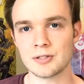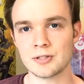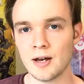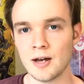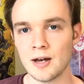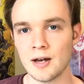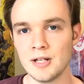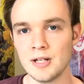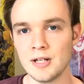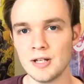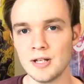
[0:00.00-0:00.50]

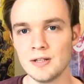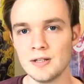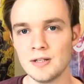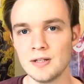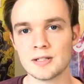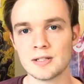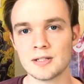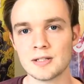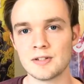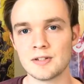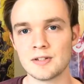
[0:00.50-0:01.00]
I'm an
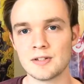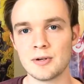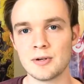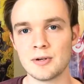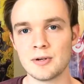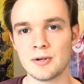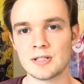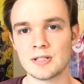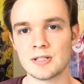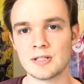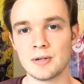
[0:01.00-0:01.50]
atheist, and I've
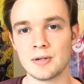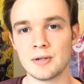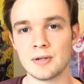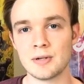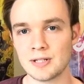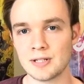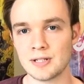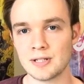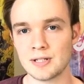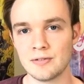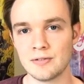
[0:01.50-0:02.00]
experienced that
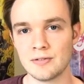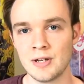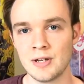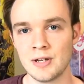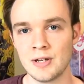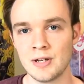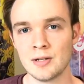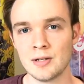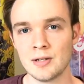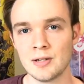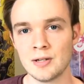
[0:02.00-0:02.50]
myself.
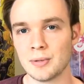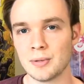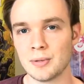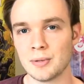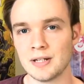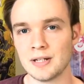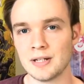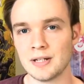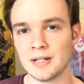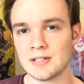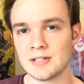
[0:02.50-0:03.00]

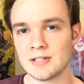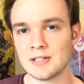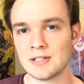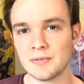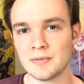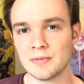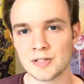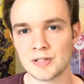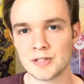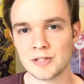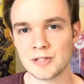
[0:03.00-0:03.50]
But every time
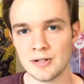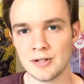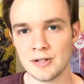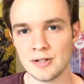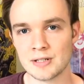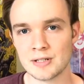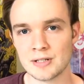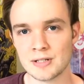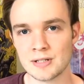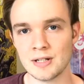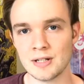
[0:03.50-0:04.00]
I've
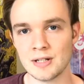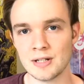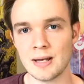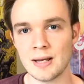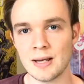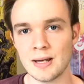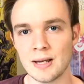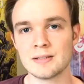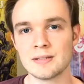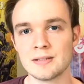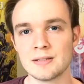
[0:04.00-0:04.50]
experienced it, it
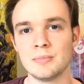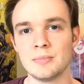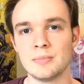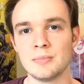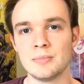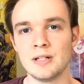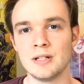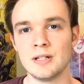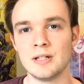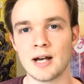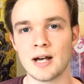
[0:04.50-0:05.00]
hasn't
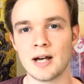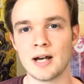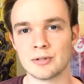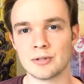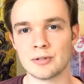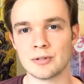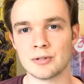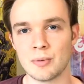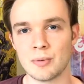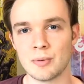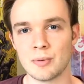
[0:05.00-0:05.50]
been any kind of
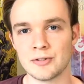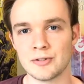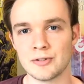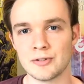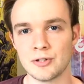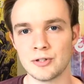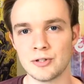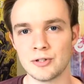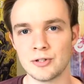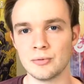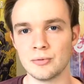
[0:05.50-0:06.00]

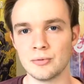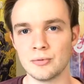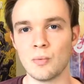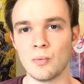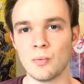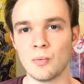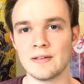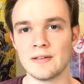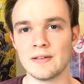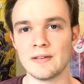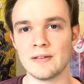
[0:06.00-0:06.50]
response to the
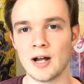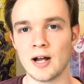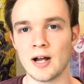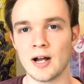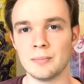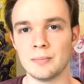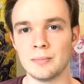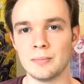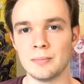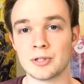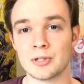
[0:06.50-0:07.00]
way that
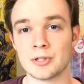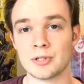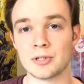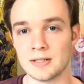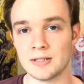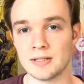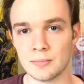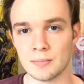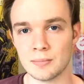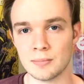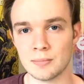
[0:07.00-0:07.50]
I'm
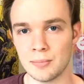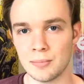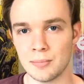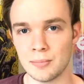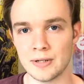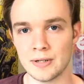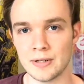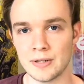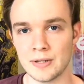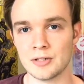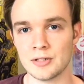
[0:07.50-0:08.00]
presenting my
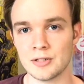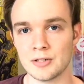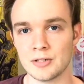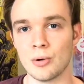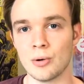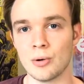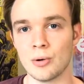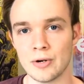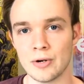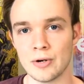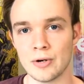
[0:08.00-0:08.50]
points, the
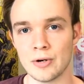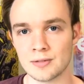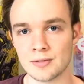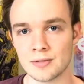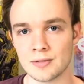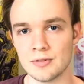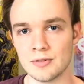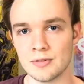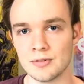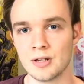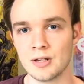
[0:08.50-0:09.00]
tone of voice I'm
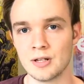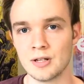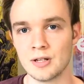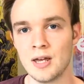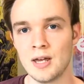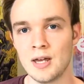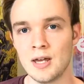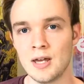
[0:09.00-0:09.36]
using.